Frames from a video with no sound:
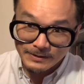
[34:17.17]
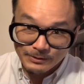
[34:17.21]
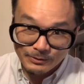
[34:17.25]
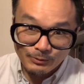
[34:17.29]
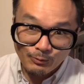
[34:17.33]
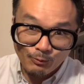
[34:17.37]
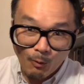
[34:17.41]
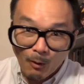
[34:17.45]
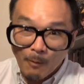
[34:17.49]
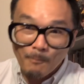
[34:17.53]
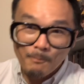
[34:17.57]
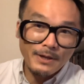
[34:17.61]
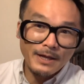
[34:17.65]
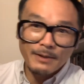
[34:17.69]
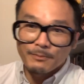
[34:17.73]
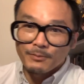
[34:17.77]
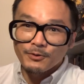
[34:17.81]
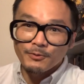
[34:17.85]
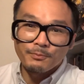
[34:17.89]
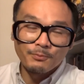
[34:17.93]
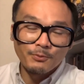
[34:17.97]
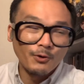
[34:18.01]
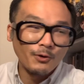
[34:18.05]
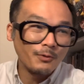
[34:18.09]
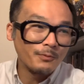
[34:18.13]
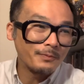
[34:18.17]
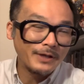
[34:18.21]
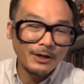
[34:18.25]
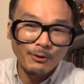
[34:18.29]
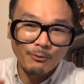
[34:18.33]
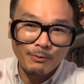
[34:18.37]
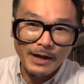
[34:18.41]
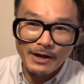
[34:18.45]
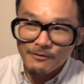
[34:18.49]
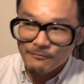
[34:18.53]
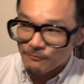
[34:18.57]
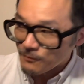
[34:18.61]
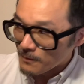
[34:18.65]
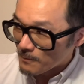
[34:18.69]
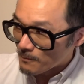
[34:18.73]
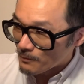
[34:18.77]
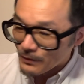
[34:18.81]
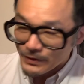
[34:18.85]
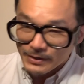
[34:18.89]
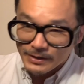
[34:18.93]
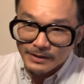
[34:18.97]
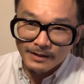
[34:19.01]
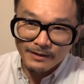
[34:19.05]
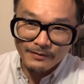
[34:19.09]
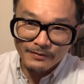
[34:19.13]
won't be able to pull me away from
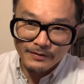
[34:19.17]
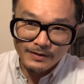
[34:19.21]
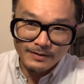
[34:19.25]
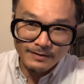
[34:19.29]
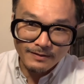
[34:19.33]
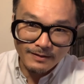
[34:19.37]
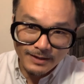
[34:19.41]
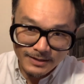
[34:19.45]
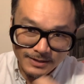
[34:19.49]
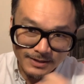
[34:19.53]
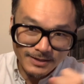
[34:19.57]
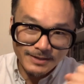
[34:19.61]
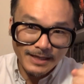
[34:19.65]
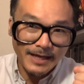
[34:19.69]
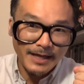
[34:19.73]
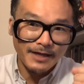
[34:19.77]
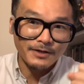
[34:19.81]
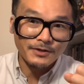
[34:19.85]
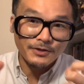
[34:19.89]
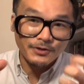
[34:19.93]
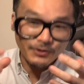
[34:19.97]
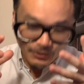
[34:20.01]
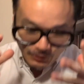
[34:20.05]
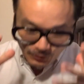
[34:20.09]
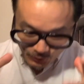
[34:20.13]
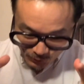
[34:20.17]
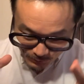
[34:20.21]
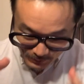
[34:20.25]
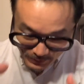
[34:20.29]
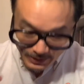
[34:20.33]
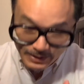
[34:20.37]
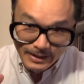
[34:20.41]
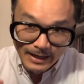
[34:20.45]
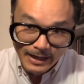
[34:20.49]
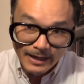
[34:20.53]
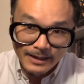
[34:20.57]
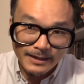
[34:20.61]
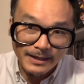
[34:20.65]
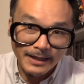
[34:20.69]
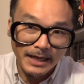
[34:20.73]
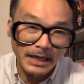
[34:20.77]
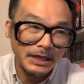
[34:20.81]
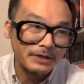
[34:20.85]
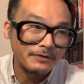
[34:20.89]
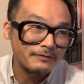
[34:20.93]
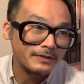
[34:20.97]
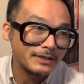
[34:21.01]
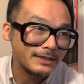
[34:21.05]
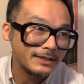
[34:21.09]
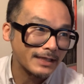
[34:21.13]
the set. You know, it'll be that kind
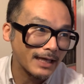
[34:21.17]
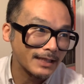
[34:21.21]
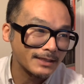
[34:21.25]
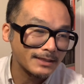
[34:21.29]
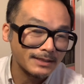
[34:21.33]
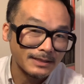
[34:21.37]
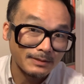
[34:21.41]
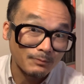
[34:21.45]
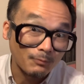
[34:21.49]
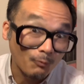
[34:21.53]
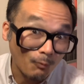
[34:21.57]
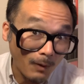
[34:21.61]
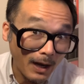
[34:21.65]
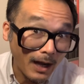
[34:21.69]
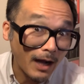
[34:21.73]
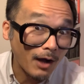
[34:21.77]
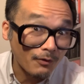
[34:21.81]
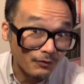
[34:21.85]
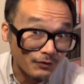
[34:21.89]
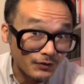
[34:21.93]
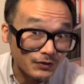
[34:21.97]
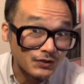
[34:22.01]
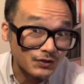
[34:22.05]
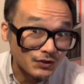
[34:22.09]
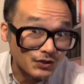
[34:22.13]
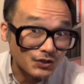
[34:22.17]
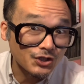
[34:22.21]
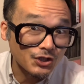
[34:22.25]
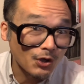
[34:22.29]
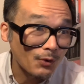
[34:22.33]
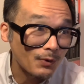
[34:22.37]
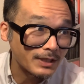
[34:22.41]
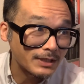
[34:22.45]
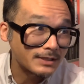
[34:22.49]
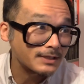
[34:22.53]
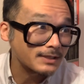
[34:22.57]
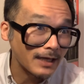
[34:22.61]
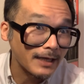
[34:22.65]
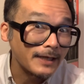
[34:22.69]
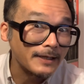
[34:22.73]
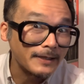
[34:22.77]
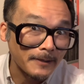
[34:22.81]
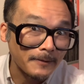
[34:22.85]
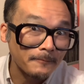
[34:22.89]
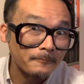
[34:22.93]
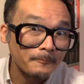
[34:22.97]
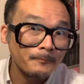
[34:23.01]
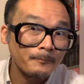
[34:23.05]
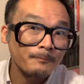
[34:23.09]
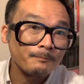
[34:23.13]
of intensity. Wow, this is so
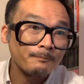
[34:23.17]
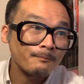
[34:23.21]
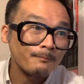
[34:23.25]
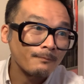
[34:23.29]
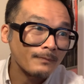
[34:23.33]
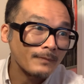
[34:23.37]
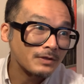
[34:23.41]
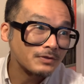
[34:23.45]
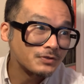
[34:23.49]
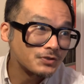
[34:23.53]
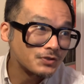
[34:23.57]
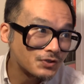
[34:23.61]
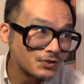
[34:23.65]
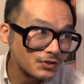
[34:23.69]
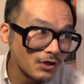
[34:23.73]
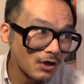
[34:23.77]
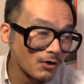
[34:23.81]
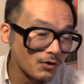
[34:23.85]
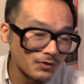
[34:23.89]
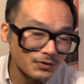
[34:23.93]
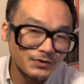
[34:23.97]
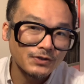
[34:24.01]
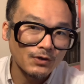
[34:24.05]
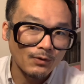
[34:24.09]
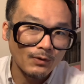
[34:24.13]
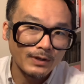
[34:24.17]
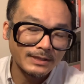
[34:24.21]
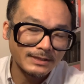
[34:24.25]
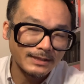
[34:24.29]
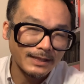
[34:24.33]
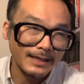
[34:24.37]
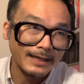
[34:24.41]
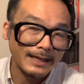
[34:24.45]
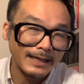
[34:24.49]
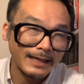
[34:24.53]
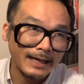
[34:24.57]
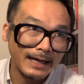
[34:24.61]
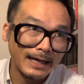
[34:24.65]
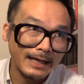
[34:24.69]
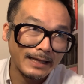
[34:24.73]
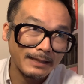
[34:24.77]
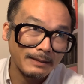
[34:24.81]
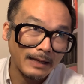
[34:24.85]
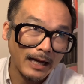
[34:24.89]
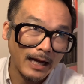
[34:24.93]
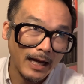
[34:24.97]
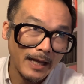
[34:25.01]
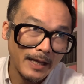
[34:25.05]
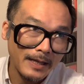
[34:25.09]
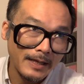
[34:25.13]
exciting. So exciting.
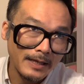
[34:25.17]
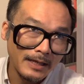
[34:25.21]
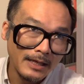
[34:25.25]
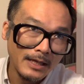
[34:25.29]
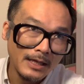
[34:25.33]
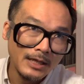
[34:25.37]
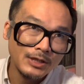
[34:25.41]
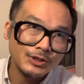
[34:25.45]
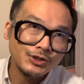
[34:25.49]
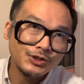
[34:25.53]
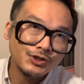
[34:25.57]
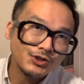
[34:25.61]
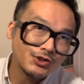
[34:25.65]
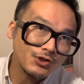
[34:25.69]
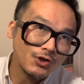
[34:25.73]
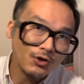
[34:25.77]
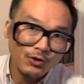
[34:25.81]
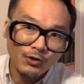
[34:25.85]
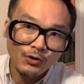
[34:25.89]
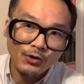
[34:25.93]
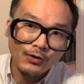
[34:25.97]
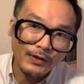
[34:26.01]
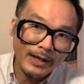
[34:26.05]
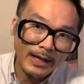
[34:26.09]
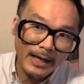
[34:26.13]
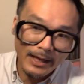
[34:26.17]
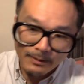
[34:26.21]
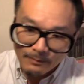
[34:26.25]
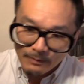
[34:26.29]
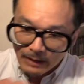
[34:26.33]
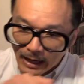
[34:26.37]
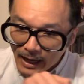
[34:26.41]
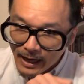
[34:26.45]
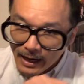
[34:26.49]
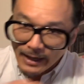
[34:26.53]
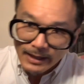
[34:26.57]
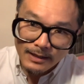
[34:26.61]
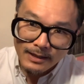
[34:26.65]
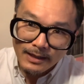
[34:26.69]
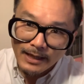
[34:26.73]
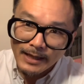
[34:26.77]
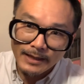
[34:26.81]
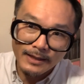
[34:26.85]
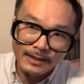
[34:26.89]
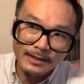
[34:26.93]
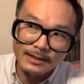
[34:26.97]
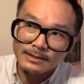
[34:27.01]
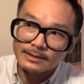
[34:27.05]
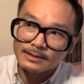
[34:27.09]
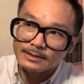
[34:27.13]
I circle that,
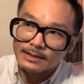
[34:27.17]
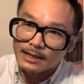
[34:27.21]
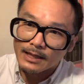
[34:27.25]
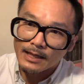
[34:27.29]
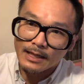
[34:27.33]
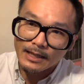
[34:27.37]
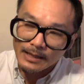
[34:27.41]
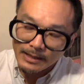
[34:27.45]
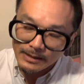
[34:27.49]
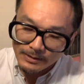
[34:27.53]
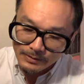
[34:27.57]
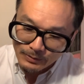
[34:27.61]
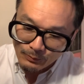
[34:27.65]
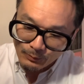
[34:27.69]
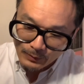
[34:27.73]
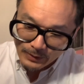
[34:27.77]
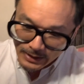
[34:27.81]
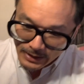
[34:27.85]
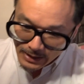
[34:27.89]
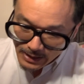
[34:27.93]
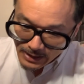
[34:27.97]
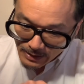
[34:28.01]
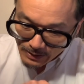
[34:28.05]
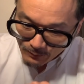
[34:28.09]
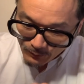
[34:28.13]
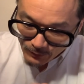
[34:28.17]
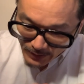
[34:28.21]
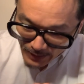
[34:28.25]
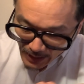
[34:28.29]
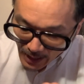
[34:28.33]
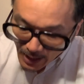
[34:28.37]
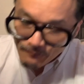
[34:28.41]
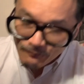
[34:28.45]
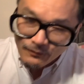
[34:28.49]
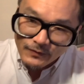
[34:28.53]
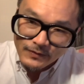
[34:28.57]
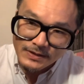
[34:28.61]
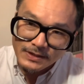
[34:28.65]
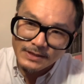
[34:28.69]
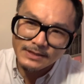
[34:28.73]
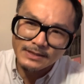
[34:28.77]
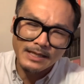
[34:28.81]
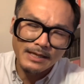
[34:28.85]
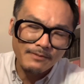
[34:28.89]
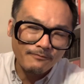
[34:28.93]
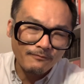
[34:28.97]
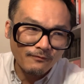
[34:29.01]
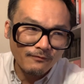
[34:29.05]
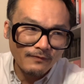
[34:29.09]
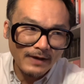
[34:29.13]
highlight it, and with with emphasis
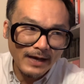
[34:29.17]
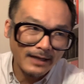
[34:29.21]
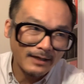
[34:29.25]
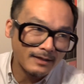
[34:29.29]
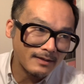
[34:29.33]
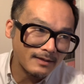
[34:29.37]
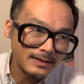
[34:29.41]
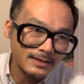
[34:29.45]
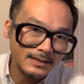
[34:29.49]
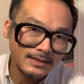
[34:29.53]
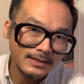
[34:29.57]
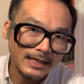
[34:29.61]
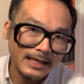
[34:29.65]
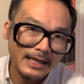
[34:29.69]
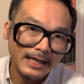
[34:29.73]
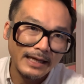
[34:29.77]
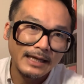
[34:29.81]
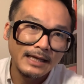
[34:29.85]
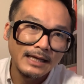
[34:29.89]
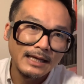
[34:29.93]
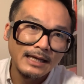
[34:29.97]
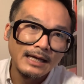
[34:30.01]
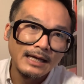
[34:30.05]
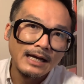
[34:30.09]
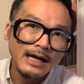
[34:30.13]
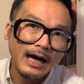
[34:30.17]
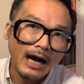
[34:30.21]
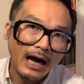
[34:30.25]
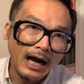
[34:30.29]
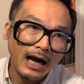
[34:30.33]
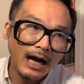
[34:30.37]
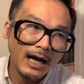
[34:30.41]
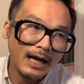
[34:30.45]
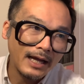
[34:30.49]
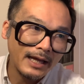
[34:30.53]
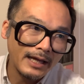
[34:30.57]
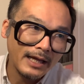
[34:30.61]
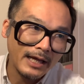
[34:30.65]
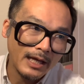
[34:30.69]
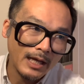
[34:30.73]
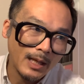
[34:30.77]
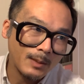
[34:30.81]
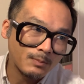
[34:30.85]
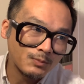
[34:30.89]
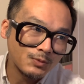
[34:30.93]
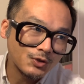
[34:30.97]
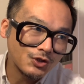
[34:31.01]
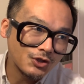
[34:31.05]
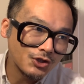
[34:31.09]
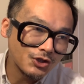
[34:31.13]
emphatically say I
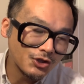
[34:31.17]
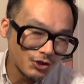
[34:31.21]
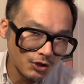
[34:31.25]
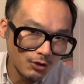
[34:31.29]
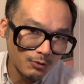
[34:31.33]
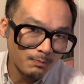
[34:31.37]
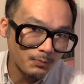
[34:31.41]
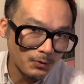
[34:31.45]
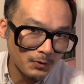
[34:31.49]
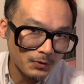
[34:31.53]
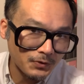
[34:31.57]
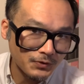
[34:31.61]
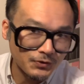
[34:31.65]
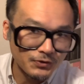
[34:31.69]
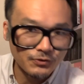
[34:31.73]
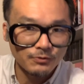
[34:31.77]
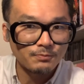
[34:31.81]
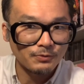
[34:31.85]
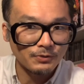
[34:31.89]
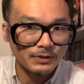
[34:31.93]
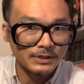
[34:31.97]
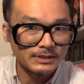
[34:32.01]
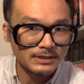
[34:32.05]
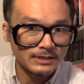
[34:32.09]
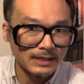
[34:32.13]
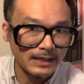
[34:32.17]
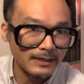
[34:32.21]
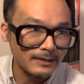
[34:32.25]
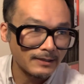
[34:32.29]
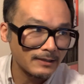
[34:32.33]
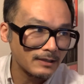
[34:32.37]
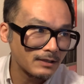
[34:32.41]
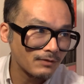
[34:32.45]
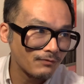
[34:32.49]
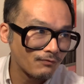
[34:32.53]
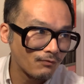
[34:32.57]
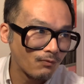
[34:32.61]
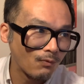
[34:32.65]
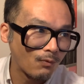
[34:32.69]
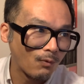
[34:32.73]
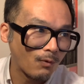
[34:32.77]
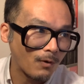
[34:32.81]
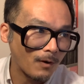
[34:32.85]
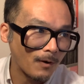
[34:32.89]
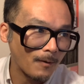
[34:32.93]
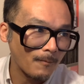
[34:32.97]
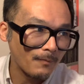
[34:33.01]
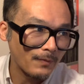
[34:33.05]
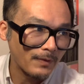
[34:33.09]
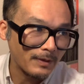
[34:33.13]
am super, super excited
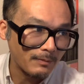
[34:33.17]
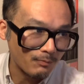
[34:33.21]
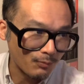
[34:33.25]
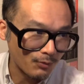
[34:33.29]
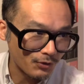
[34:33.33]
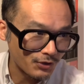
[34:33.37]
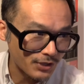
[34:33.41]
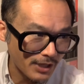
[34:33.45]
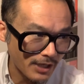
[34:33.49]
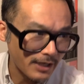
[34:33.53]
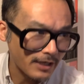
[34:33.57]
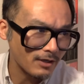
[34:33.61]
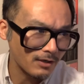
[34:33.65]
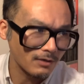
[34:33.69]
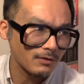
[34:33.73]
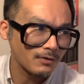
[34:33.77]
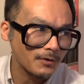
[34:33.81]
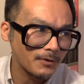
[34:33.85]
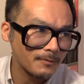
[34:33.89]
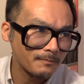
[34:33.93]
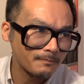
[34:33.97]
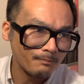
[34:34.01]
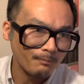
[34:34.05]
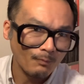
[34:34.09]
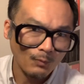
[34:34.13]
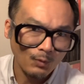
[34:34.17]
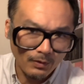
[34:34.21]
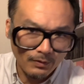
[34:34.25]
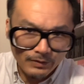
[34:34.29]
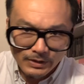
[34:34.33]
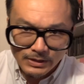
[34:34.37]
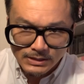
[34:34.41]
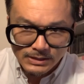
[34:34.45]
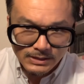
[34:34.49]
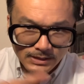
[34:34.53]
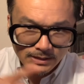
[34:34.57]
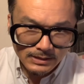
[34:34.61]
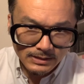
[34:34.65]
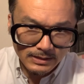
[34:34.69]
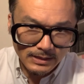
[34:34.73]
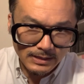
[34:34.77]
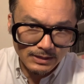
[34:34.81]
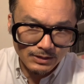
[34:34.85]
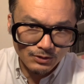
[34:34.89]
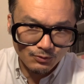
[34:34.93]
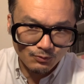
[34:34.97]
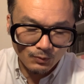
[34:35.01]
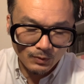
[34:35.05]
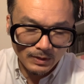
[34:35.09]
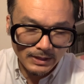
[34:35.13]
for, in particular, well,
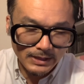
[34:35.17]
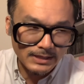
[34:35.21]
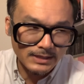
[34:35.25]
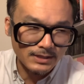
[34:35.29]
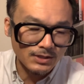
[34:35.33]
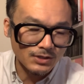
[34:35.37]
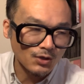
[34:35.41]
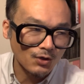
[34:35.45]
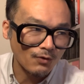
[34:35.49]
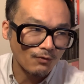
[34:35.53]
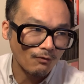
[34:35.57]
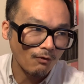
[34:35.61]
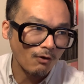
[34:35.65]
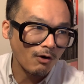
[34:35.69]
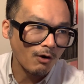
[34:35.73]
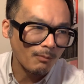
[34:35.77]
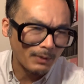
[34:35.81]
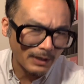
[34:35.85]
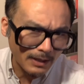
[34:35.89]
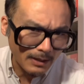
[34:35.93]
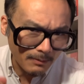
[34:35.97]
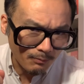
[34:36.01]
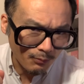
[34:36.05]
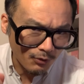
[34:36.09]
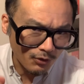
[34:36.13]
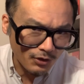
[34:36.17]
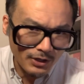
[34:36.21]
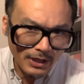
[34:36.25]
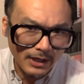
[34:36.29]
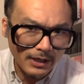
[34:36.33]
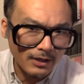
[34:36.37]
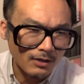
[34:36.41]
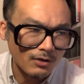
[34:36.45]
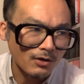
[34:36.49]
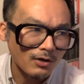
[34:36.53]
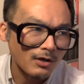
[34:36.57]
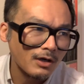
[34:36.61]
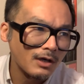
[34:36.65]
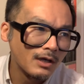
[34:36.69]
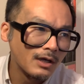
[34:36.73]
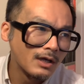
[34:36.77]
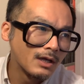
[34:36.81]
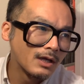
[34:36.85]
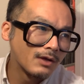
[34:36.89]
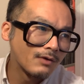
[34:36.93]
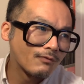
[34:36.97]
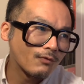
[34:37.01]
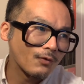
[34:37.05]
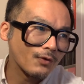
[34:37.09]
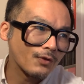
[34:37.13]
these releases overall, but in particular
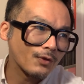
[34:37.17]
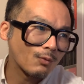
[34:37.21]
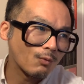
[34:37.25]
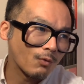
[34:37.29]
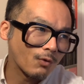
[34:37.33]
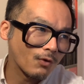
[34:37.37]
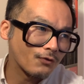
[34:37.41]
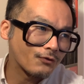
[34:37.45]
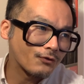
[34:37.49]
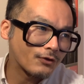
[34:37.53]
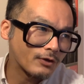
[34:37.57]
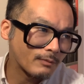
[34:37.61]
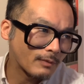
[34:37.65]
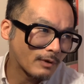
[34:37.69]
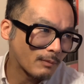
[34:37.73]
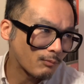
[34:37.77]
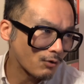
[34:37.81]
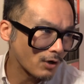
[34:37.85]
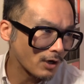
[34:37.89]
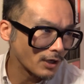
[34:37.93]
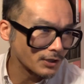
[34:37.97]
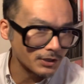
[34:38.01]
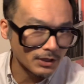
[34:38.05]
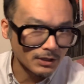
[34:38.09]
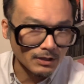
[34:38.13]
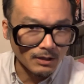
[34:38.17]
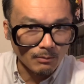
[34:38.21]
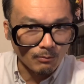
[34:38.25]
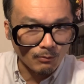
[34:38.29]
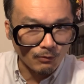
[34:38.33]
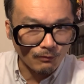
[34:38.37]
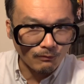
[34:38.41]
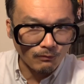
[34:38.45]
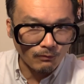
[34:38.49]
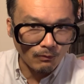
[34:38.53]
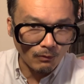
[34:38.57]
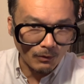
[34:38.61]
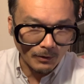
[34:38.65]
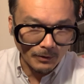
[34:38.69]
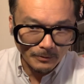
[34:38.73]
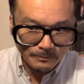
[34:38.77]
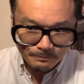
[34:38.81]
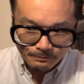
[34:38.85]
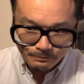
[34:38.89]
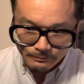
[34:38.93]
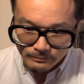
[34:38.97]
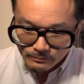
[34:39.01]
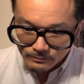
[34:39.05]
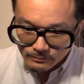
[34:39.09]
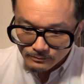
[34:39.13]
for the World Cinema Project number 4.
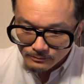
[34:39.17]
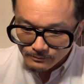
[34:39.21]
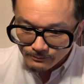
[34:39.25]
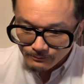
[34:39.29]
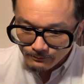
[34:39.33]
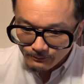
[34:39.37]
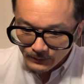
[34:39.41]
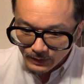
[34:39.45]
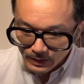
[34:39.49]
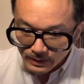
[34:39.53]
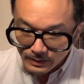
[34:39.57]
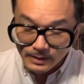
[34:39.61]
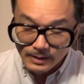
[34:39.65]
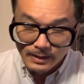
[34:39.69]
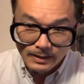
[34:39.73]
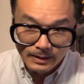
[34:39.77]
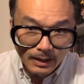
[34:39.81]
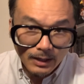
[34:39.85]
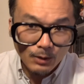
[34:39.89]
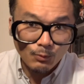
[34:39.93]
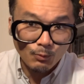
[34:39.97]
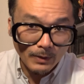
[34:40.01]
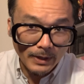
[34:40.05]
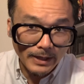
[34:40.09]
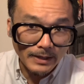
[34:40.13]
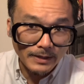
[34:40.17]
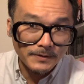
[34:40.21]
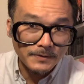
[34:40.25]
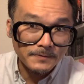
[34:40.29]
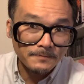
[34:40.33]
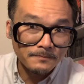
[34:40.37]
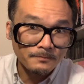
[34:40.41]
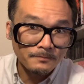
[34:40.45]
I cannot wait.